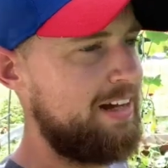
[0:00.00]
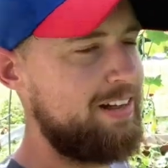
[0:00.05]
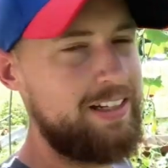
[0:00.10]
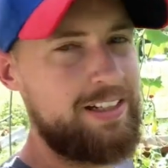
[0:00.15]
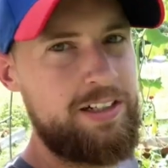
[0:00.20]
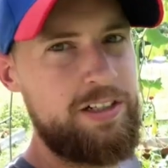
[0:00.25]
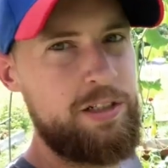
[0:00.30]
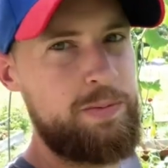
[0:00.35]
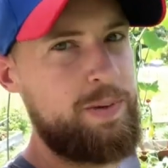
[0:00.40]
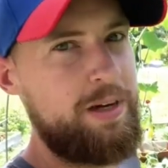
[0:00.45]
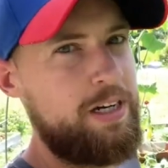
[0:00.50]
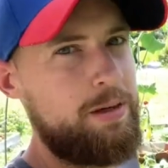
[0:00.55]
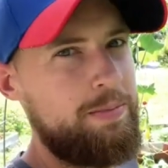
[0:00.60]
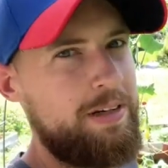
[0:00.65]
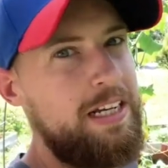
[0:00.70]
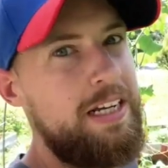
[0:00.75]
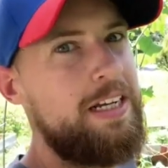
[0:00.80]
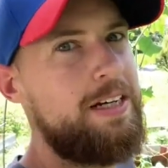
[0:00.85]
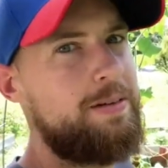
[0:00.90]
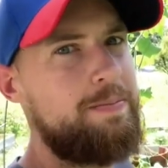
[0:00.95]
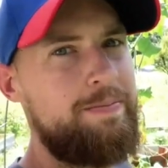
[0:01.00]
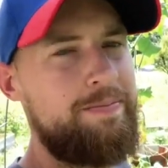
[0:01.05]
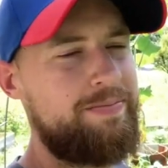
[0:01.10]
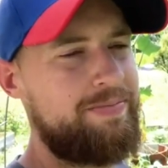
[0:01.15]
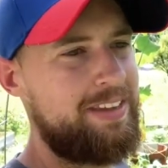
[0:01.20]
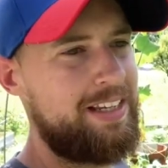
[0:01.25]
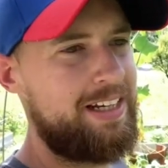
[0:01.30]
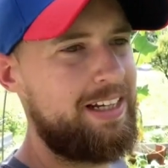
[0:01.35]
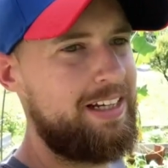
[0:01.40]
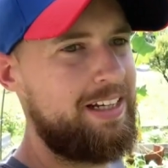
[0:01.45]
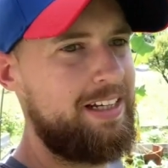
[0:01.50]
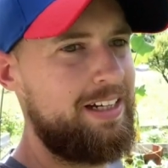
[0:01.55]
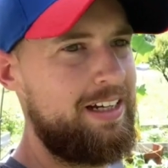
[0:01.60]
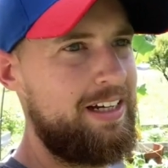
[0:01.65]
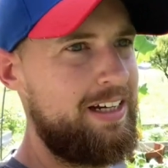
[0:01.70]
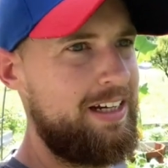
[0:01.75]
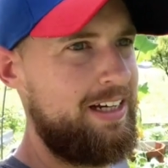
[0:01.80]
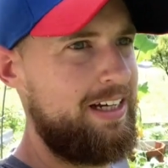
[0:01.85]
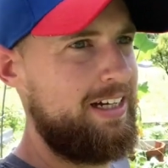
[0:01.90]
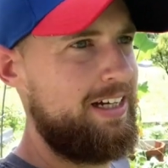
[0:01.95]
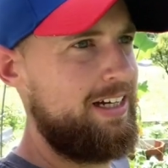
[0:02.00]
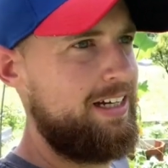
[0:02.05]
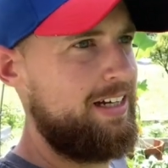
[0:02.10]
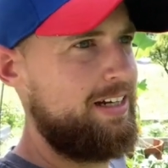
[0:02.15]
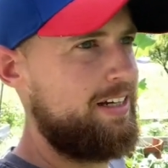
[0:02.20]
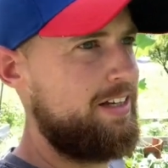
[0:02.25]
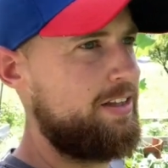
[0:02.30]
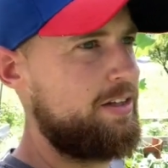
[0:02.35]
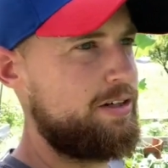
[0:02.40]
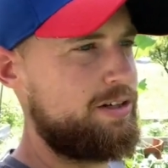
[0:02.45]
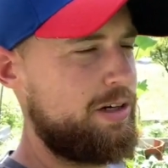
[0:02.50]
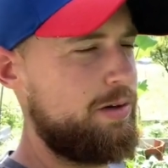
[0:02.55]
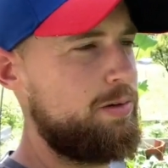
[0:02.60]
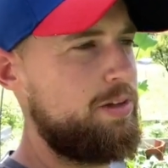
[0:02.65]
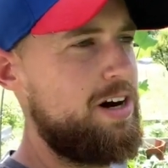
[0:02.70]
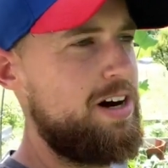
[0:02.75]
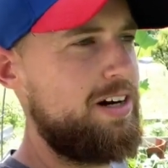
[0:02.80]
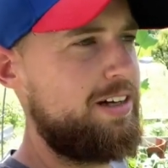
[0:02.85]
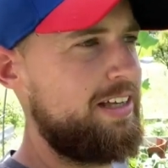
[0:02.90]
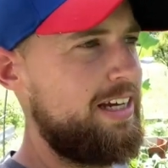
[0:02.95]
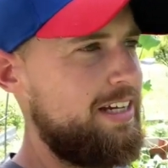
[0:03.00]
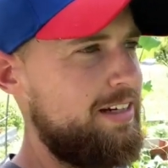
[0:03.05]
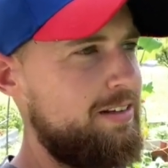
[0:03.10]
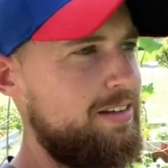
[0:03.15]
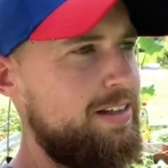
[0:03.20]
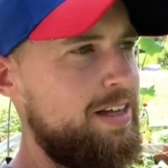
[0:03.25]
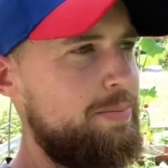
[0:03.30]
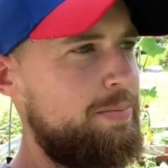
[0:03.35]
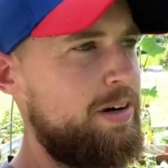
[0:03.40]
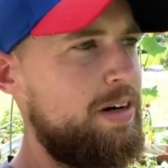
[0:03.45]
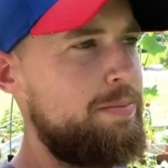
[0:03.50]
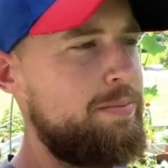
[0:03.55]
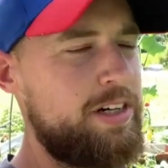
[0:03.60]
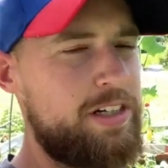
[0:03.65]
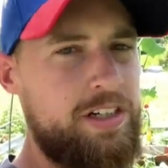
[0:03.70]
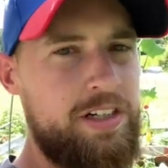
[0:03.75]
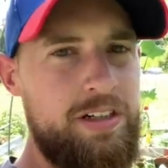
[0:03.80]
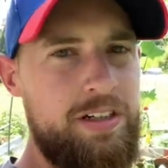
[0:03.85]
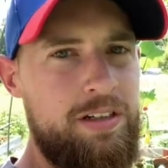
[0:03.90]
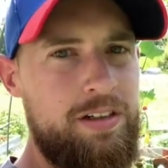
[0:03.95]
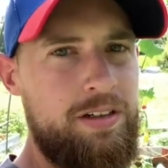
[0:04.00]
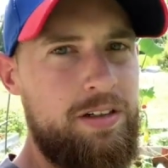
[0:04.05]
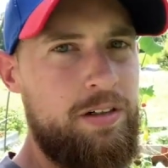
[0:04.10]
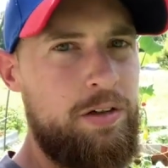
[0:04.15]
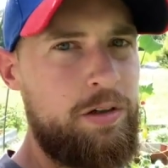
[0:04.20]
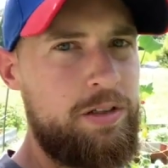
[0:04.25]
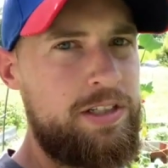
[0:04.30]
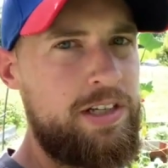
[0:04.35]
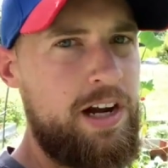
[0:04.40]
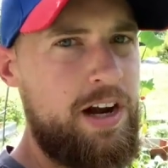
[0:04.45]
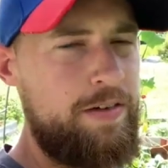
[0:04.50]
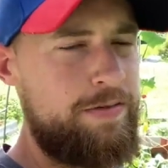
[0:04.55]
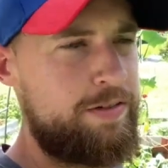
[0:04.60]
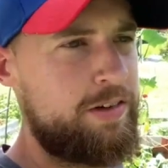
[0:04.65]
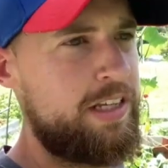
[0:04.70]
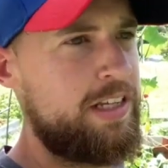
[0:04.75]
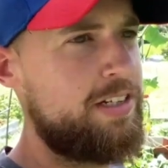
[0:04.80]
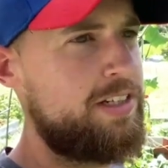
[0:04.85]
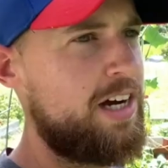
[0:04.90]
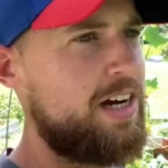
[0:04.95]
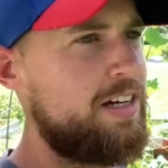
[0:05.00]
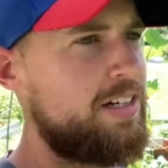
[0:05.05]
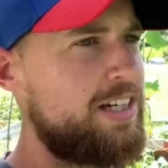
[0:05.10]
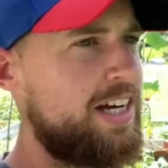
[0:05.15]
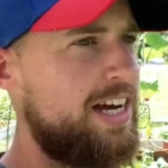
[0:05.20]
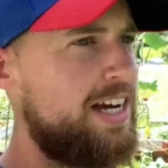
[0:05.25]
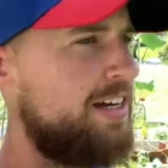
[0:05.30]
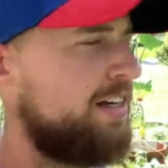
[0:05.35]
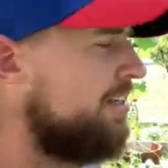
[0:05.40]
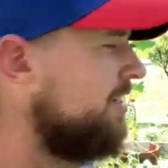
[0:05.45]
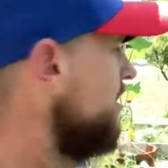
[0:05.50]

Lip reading: like to just pick them and eat them. They're so long that pretty much holds you off for the entire day,